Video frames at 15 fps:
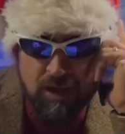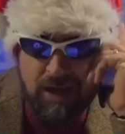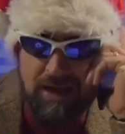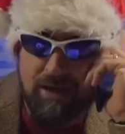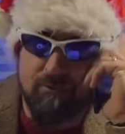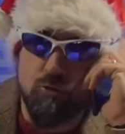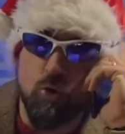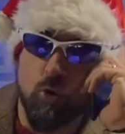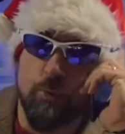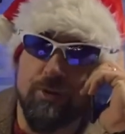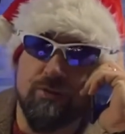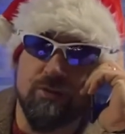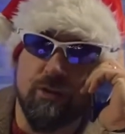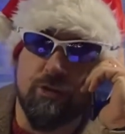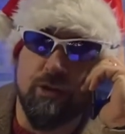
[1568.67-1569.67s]
I have no
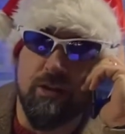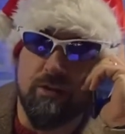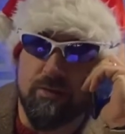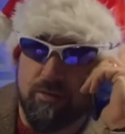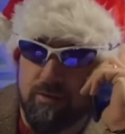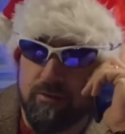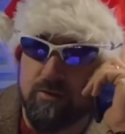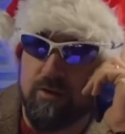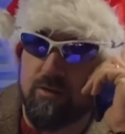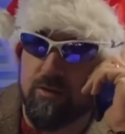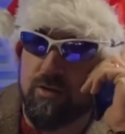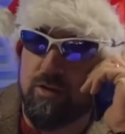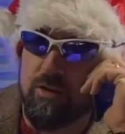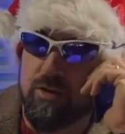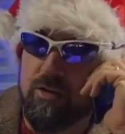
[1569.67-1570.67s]
reason to think this
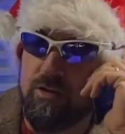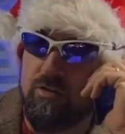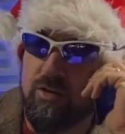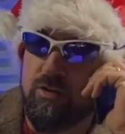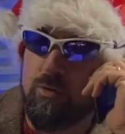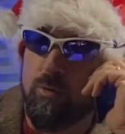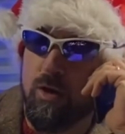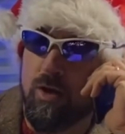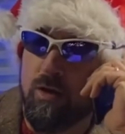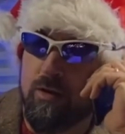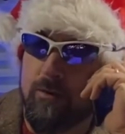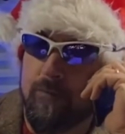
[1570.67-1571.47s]
isn't going to continue on.